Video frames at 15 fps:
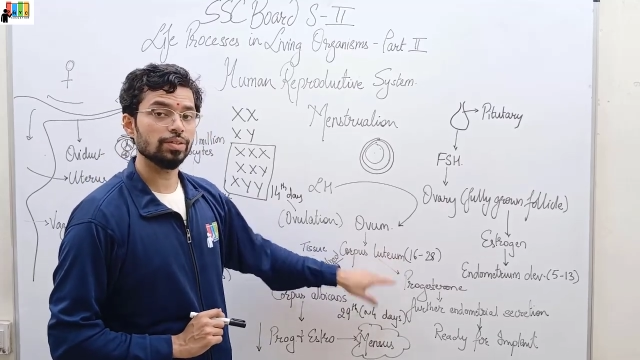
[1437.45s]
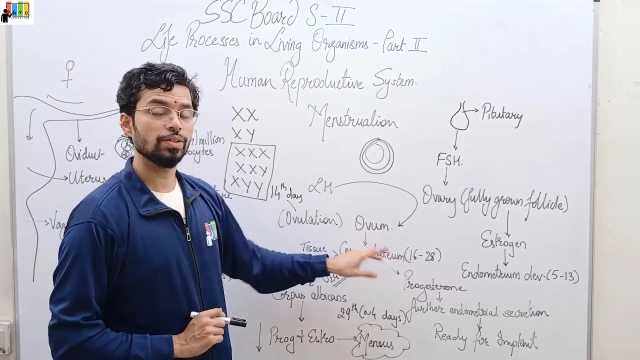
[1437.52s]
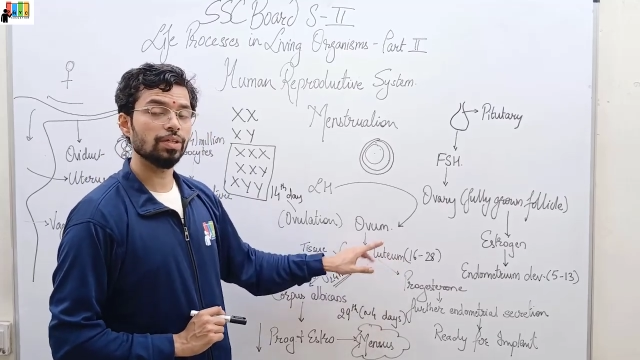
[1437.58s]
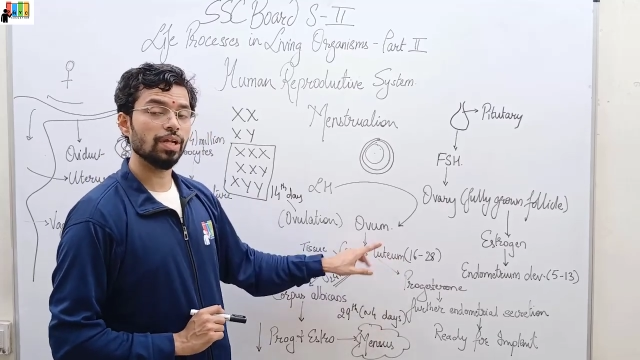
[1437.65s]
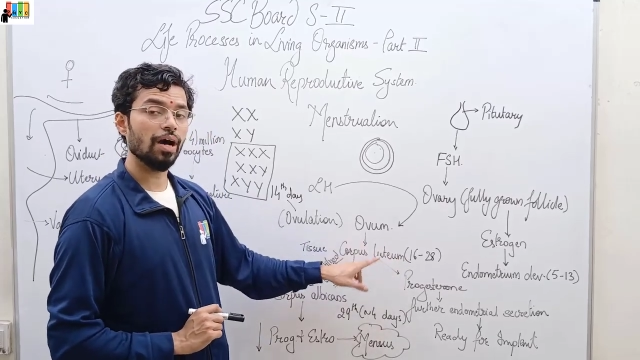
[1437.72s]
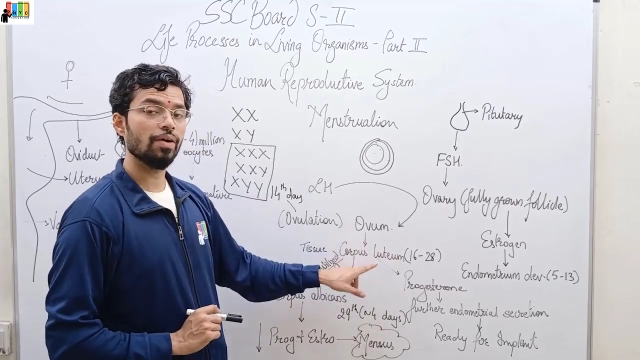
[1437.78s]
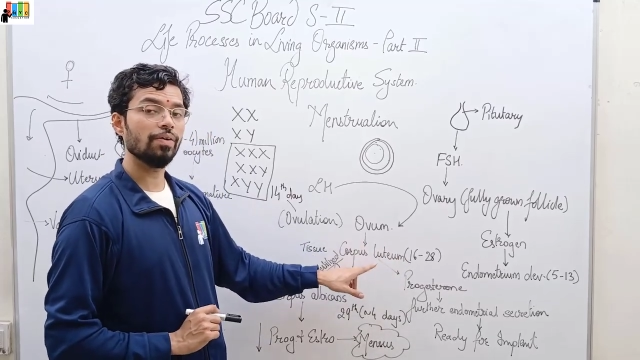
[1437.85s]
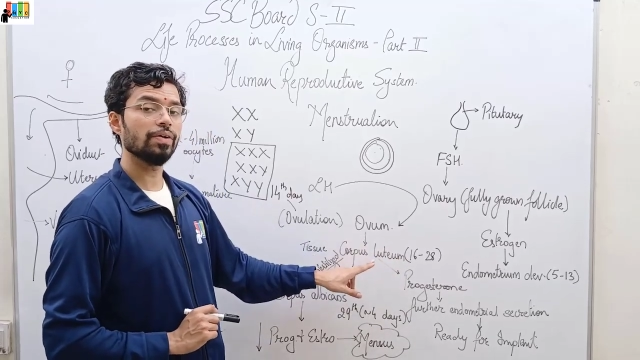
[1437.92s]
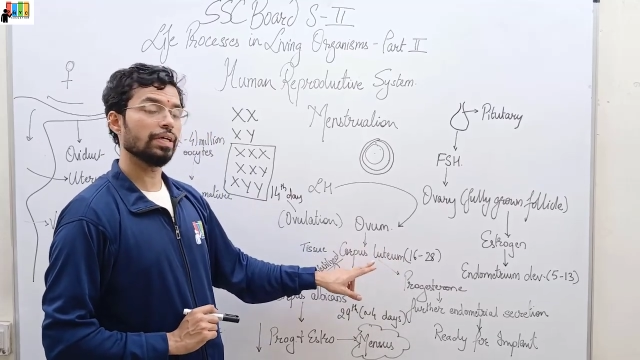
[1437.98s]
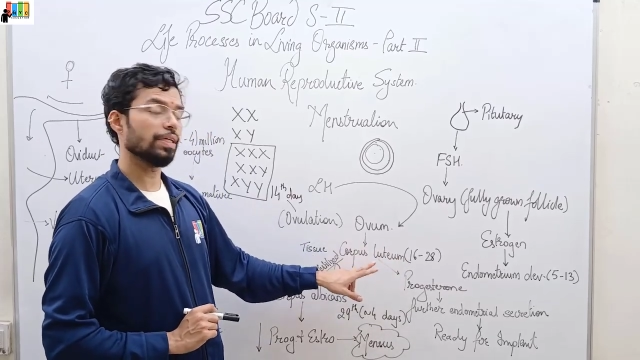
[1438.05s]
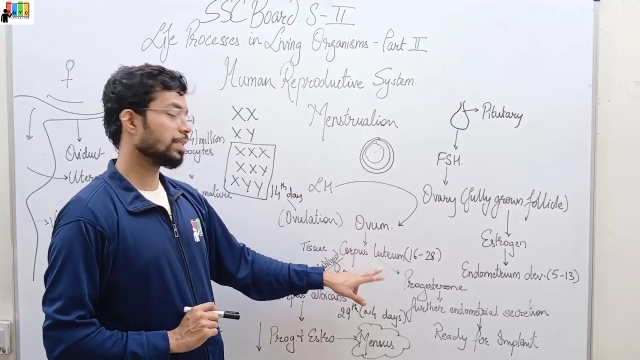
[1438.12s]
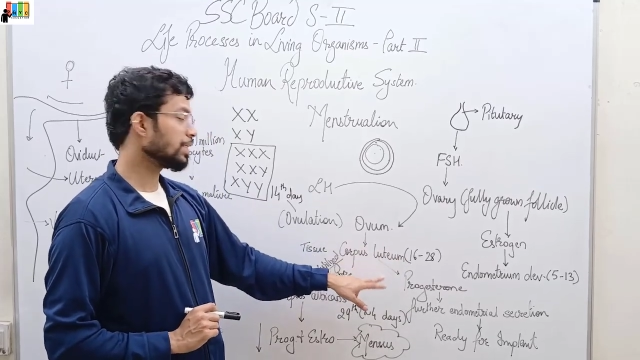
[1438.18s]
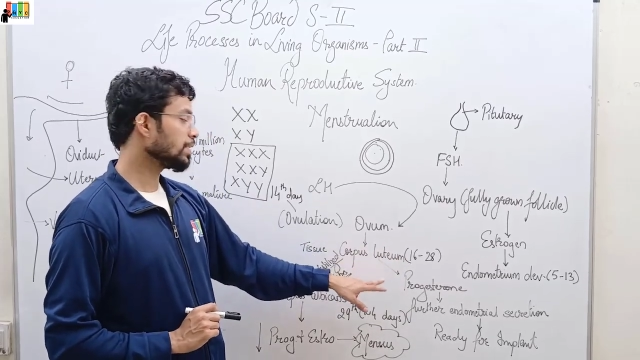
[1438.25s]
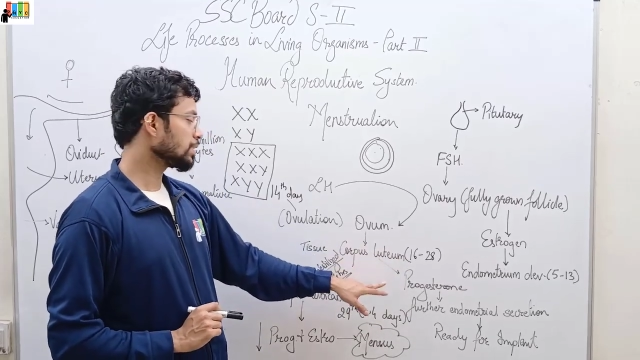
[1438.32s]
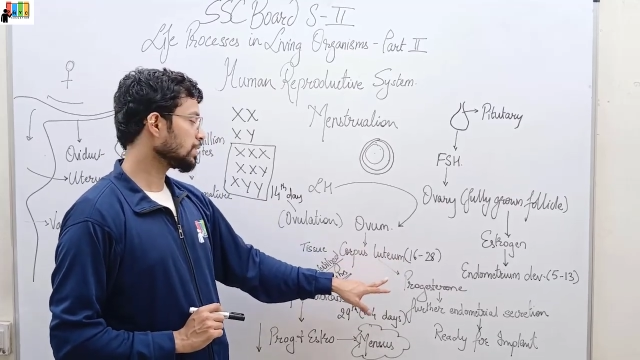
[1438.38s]
So now
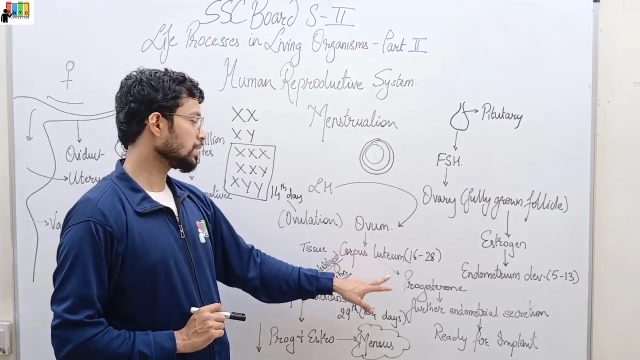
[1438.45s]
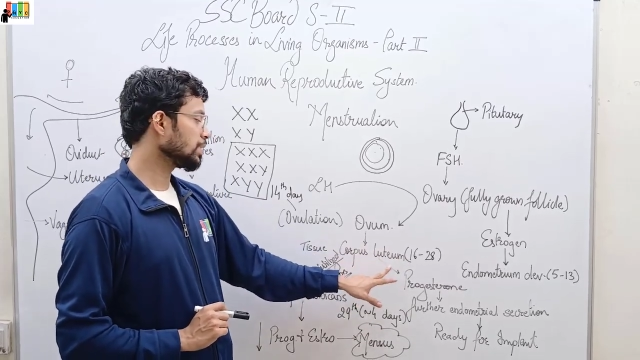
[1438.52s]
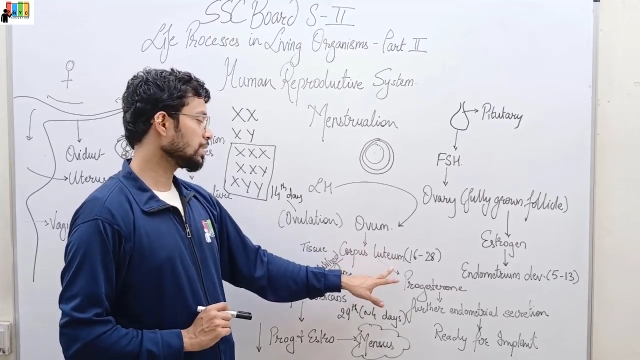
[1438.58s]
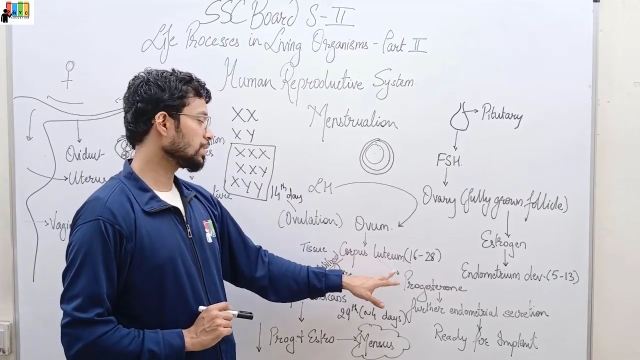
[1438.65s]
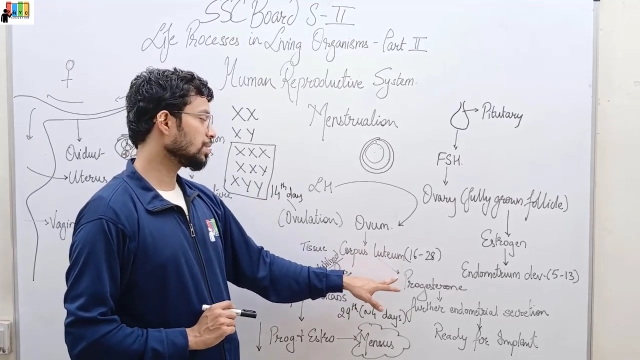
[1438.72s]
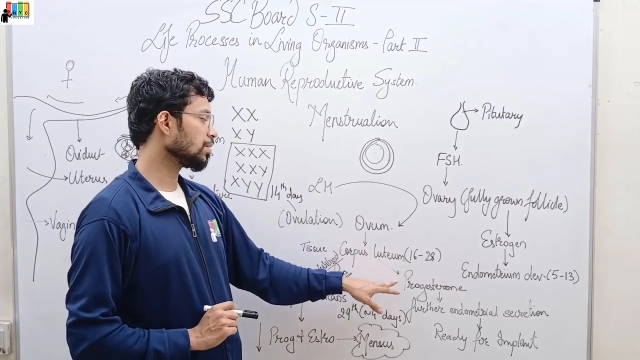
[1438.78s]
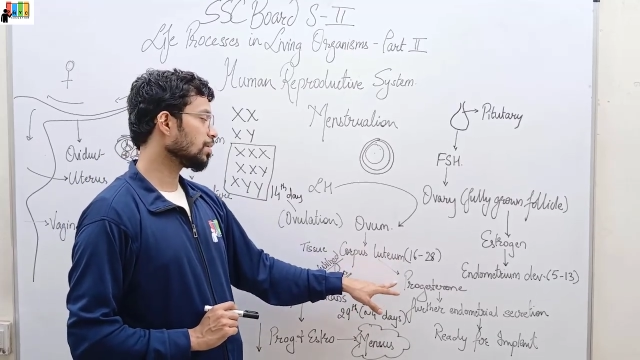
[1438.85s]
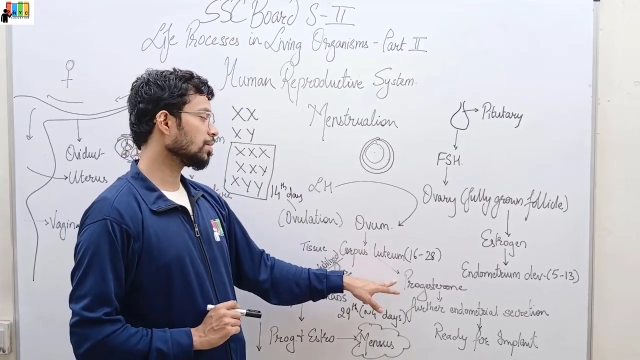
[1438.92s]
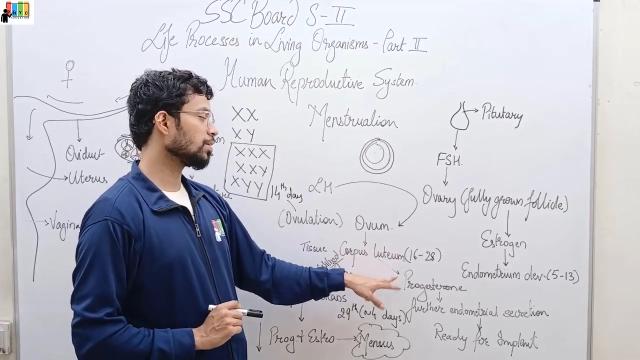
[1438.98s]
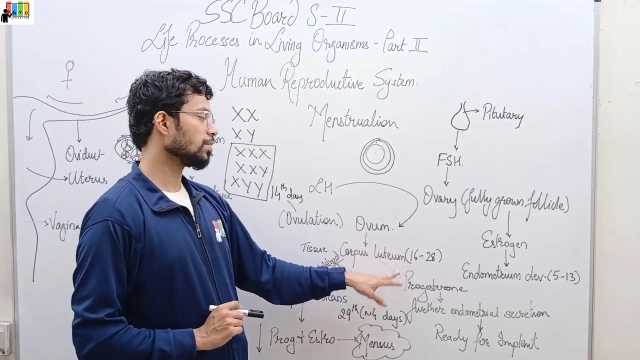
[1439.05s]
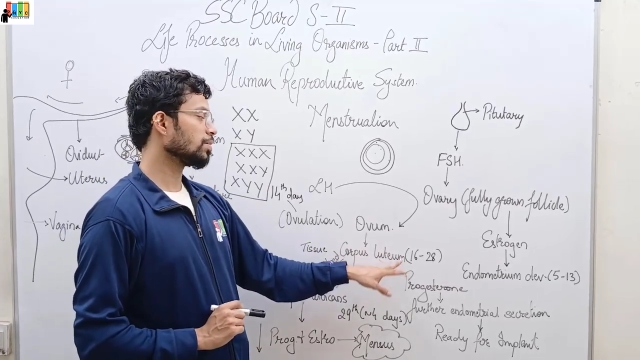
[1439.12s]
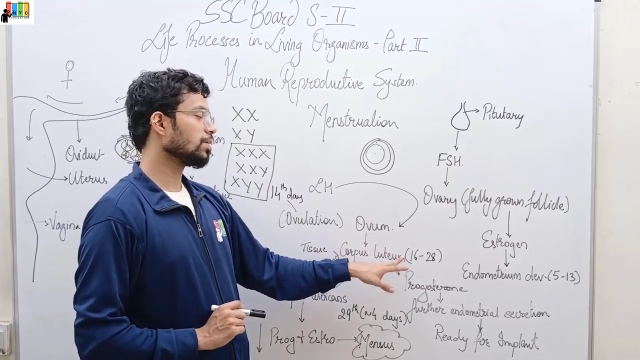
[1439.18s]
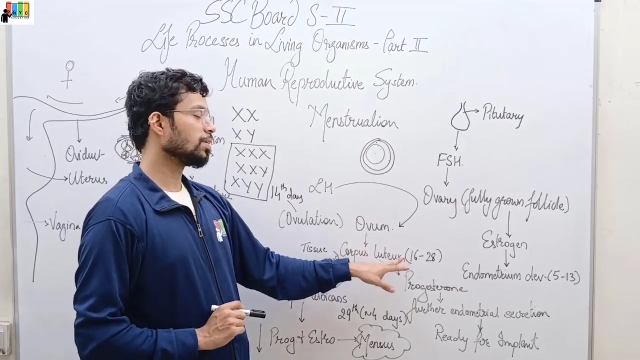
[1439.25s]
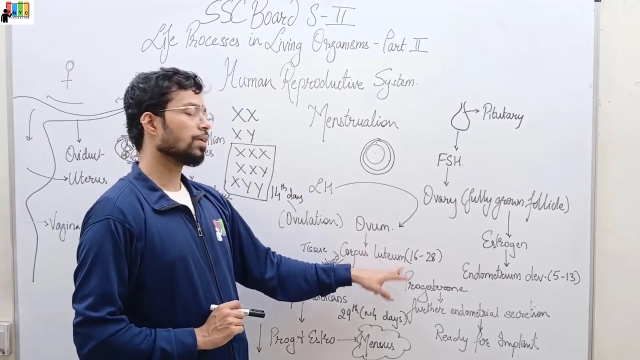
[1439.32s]
this is the